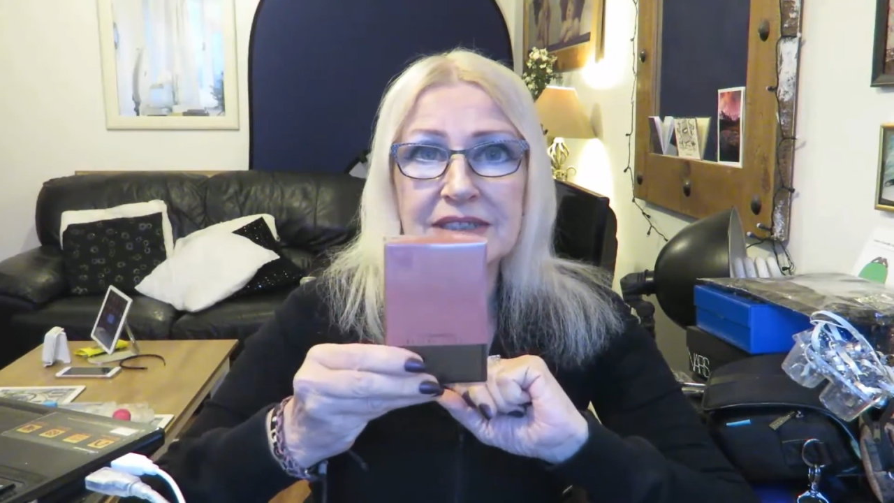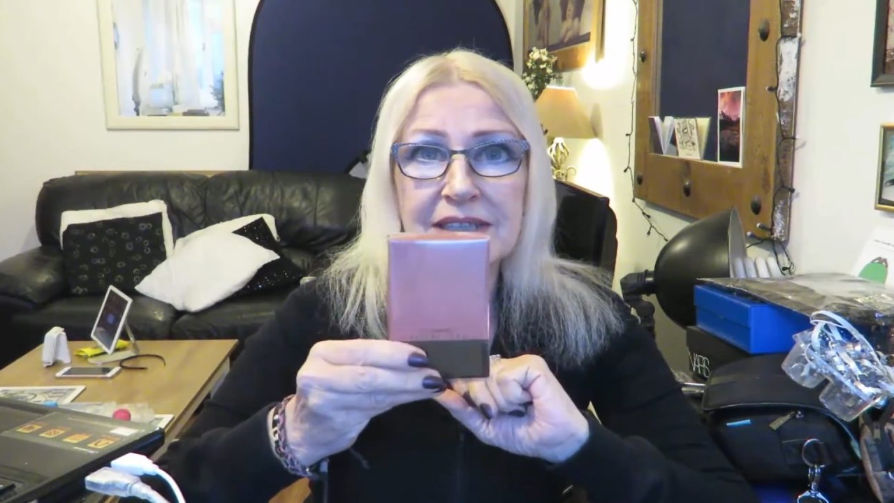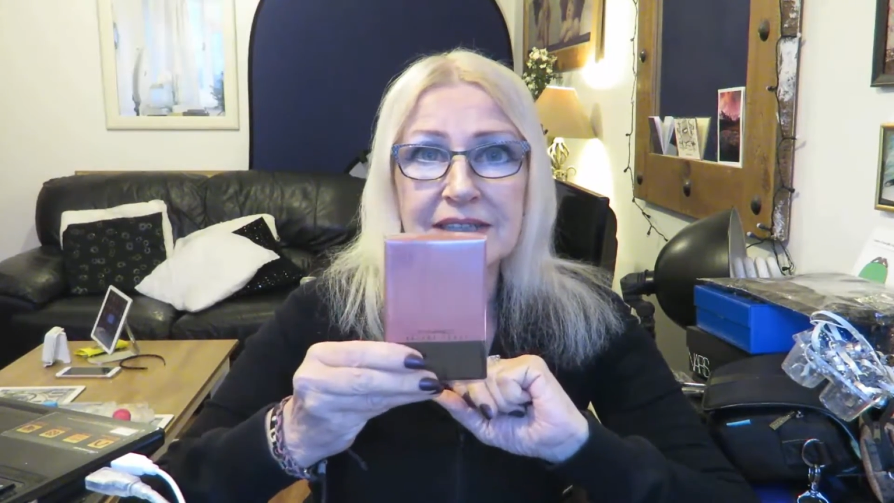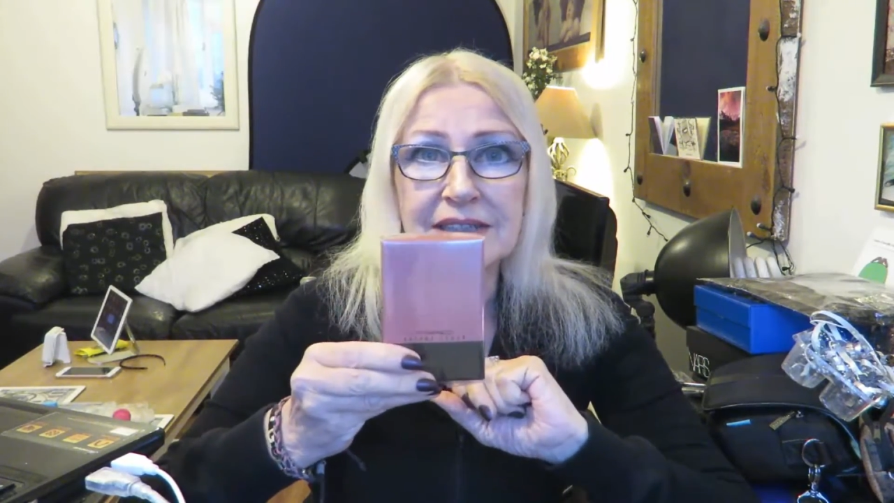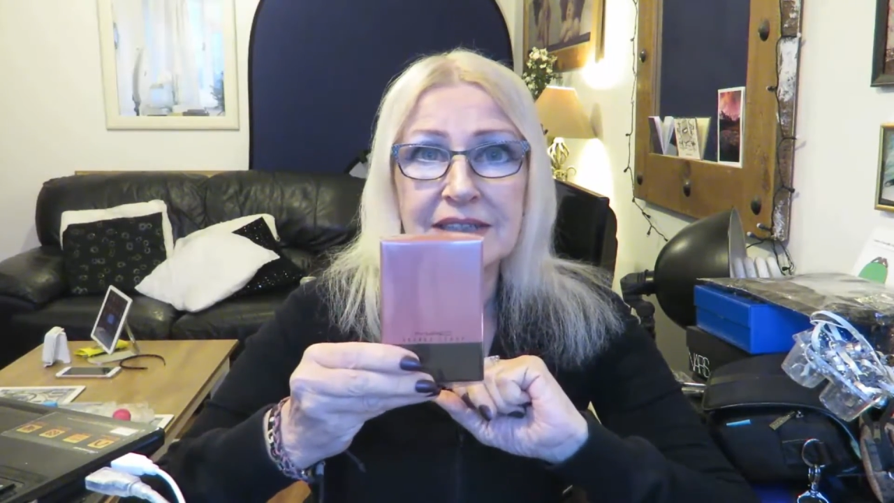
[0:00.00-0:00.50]

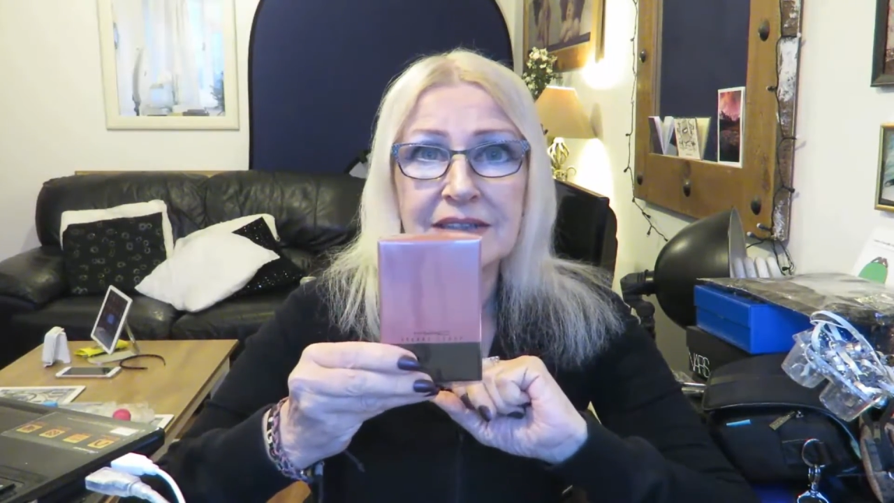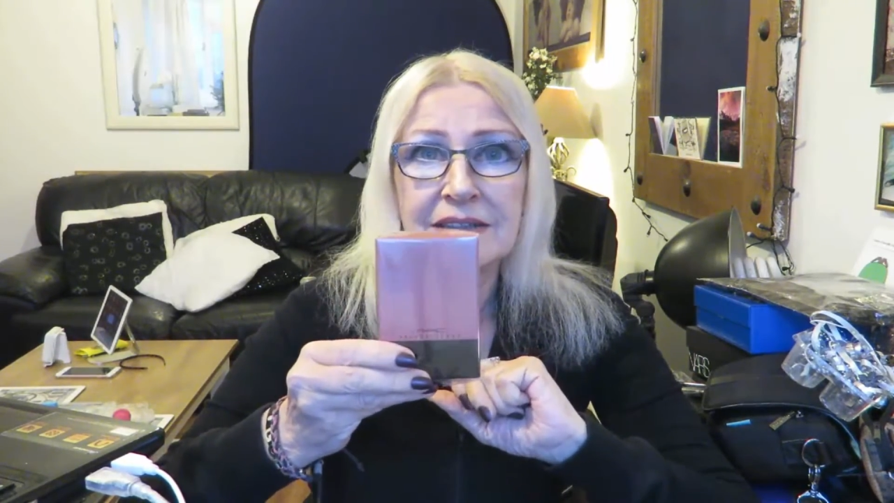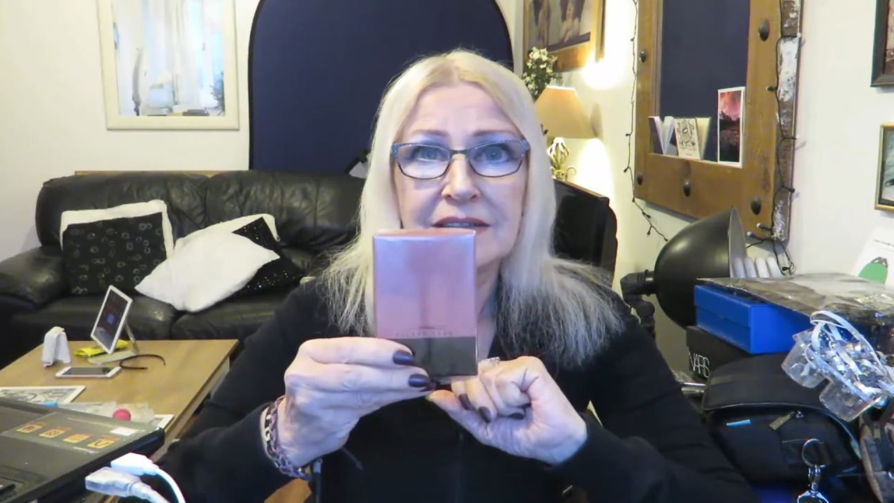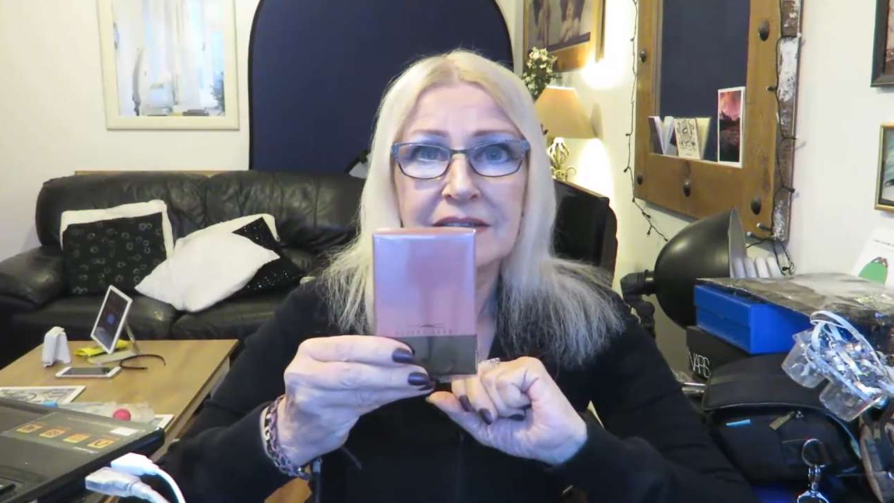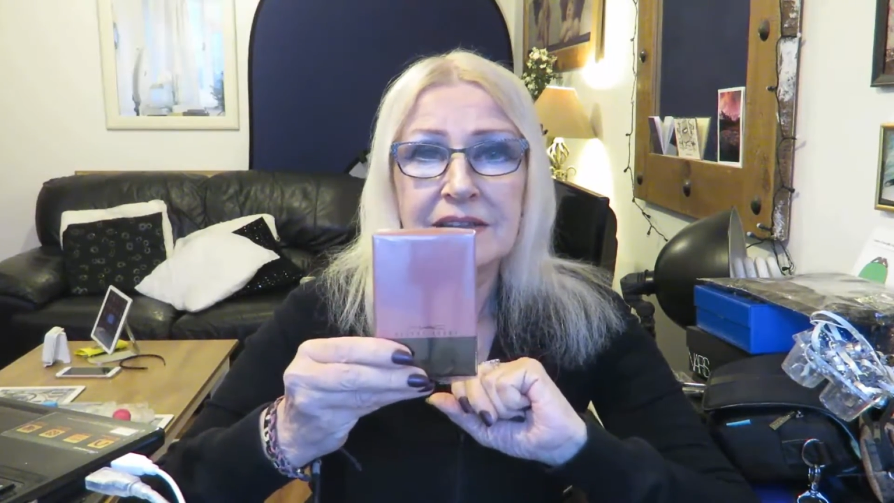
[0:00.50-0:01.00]
Teddy
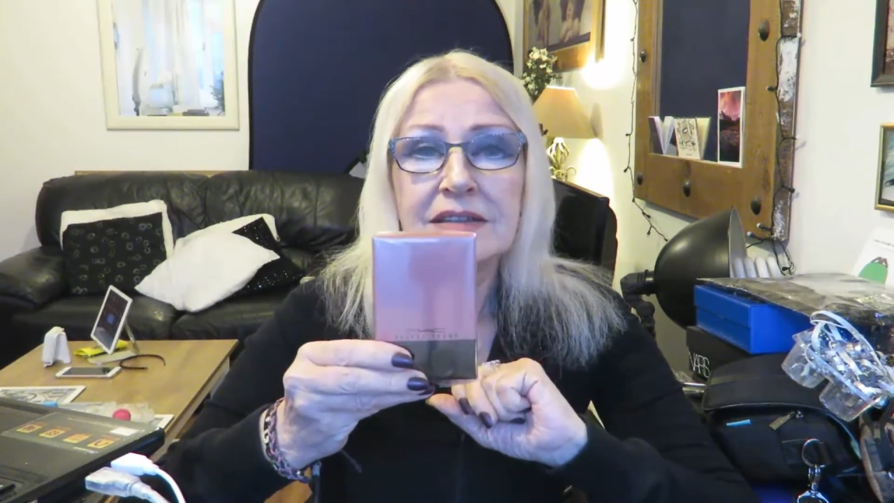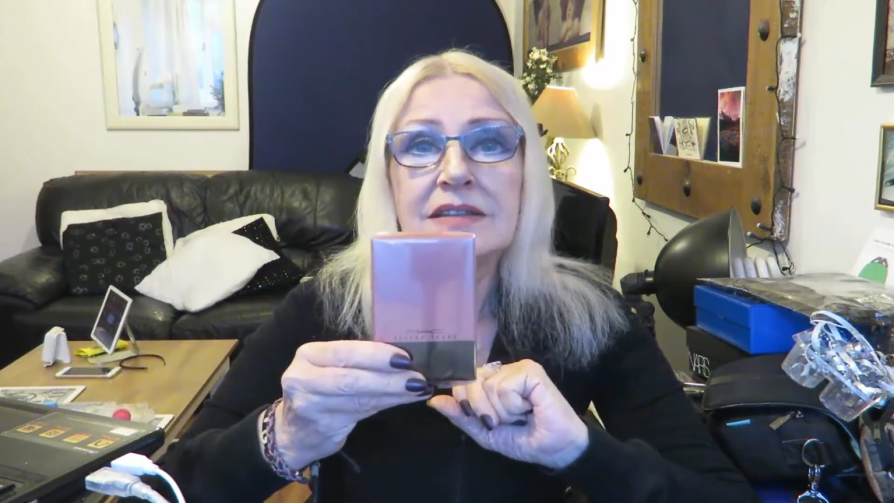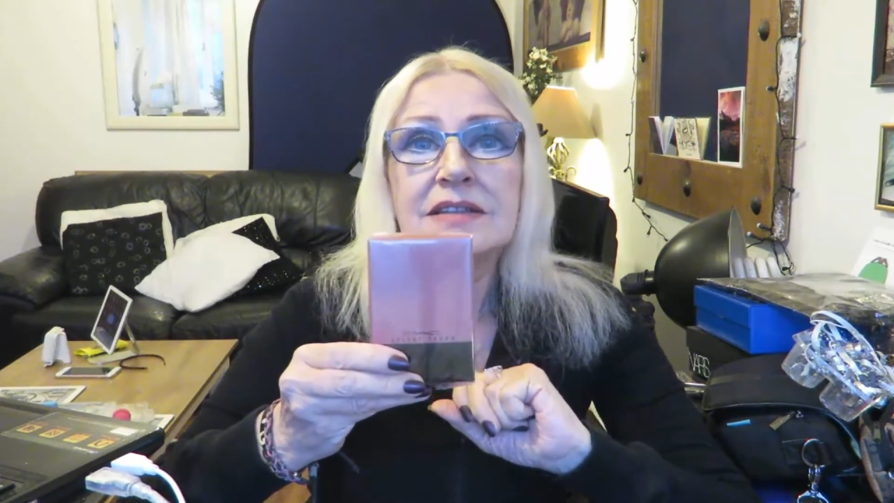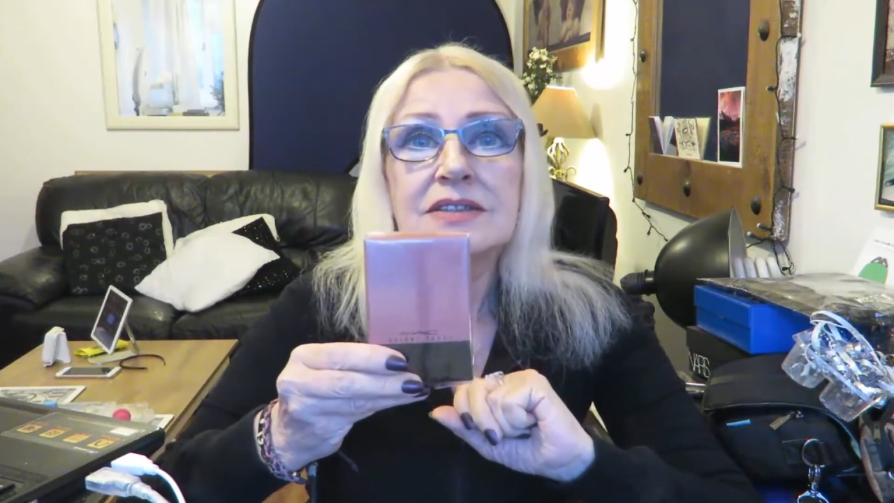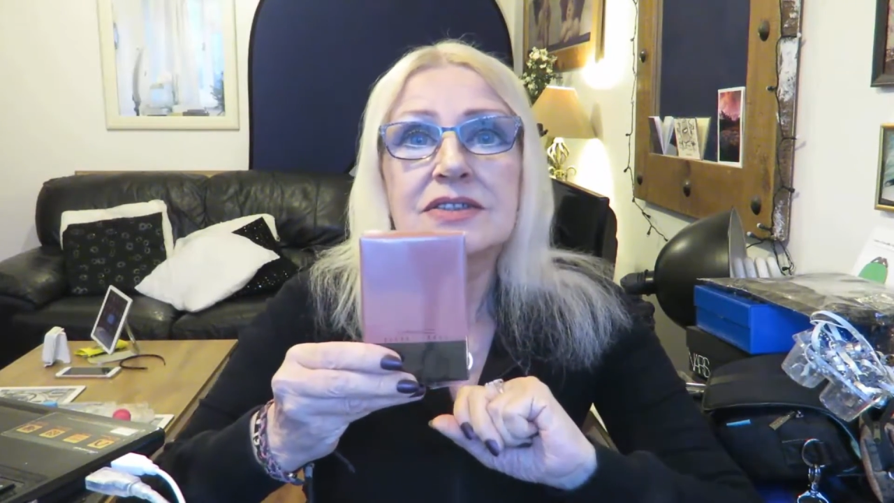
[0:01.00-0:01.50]

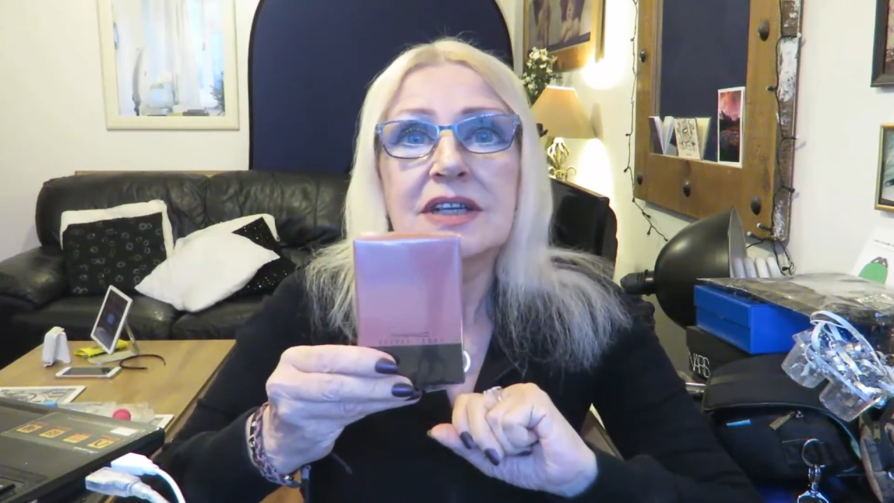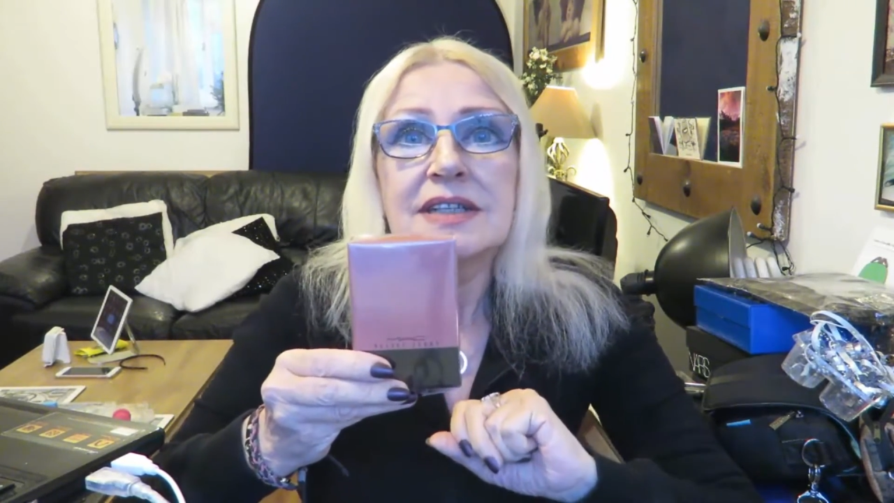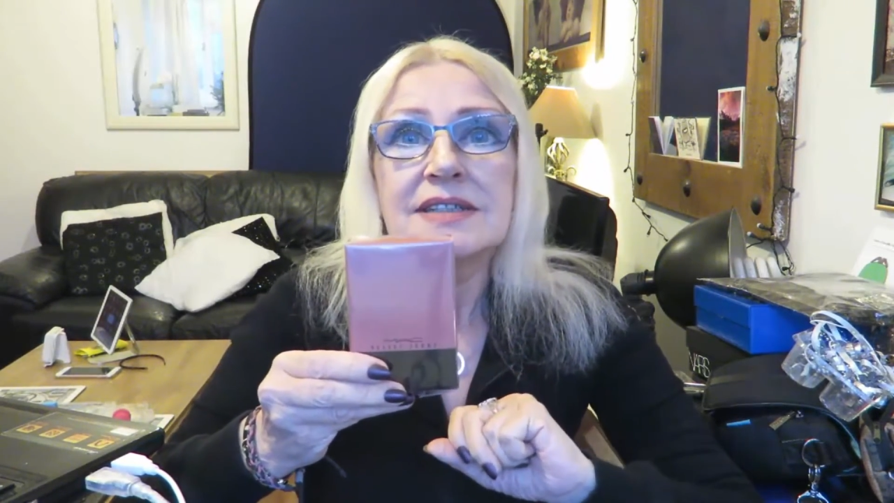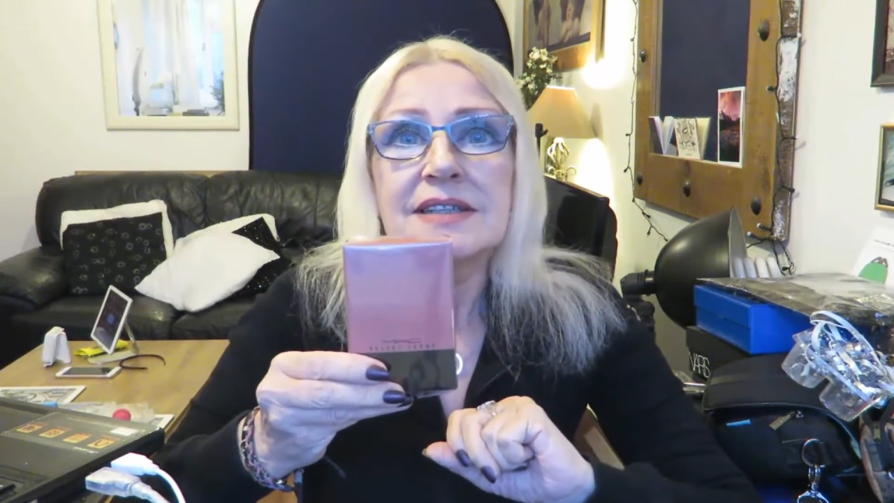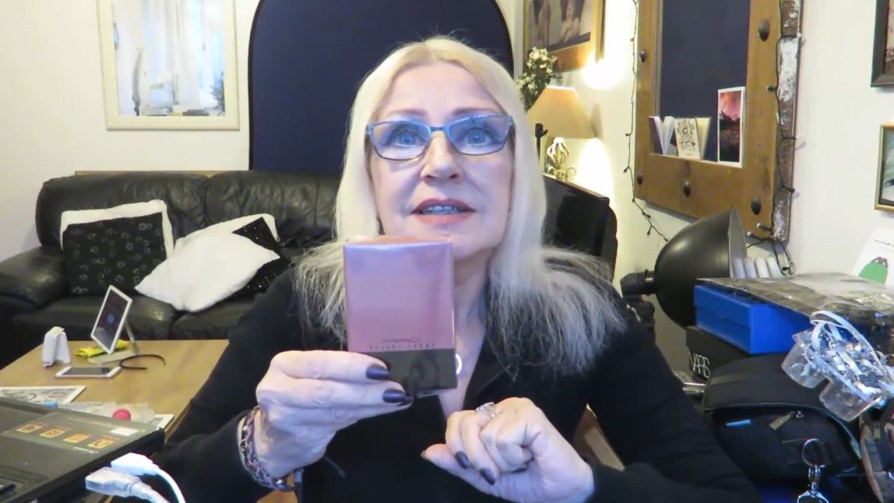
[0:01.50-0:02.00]

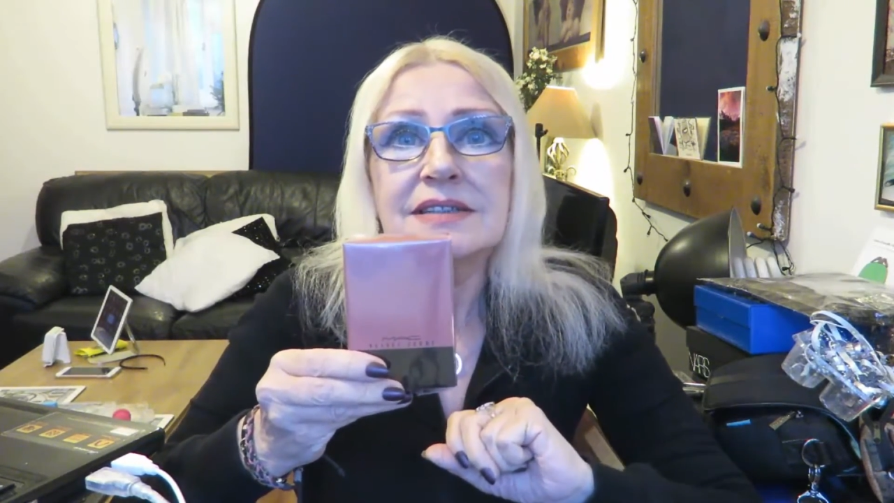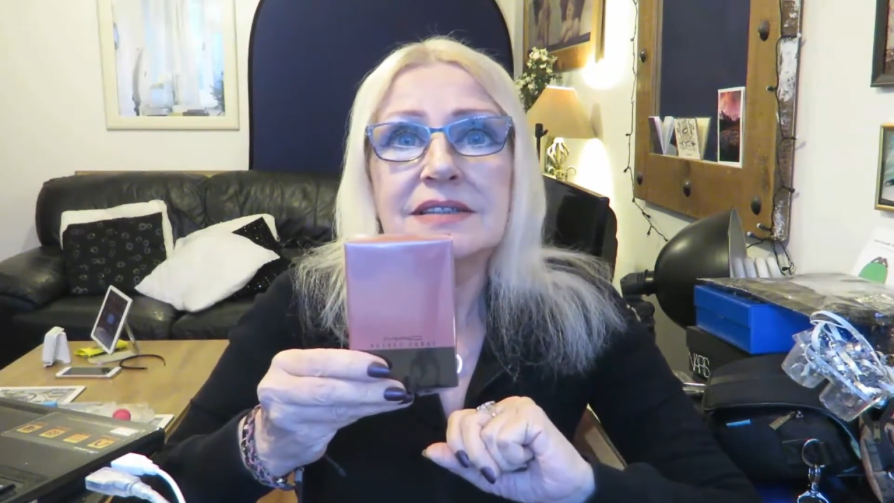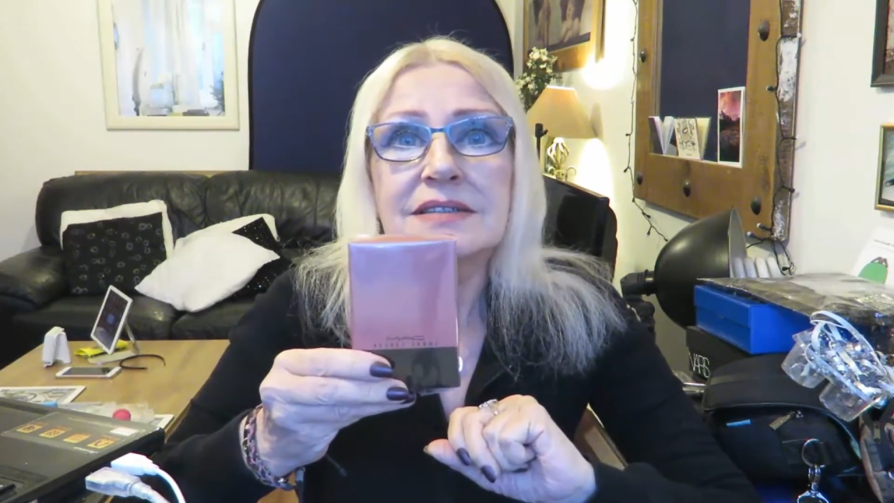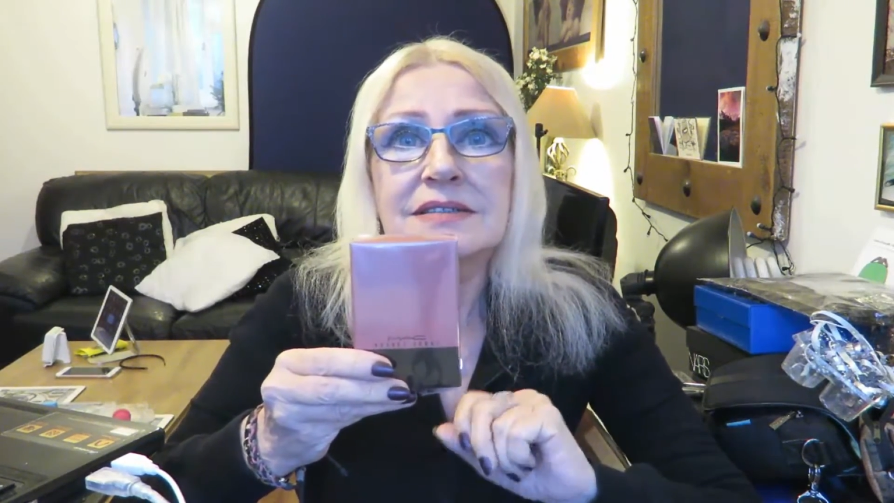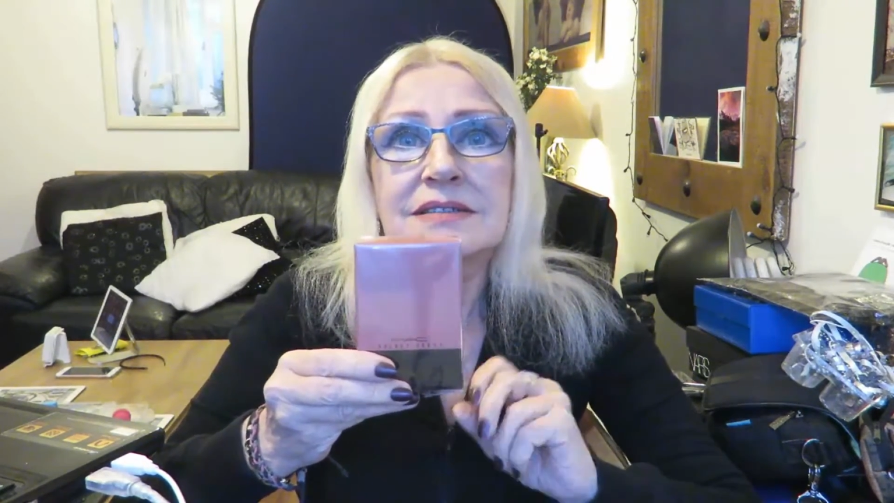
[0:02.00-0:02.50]
Shadescent.